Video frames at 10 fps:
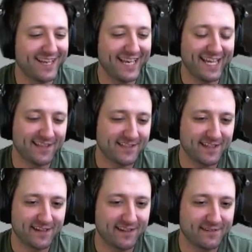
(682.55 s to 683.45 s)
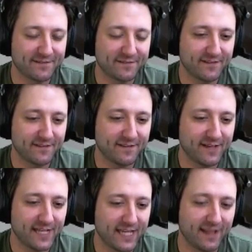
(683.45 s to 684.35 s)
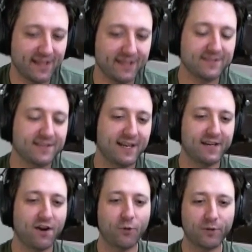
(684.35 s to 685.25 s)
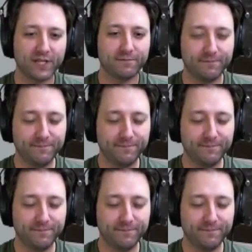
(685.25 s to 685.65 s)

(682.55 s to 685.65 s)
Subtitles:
and I had already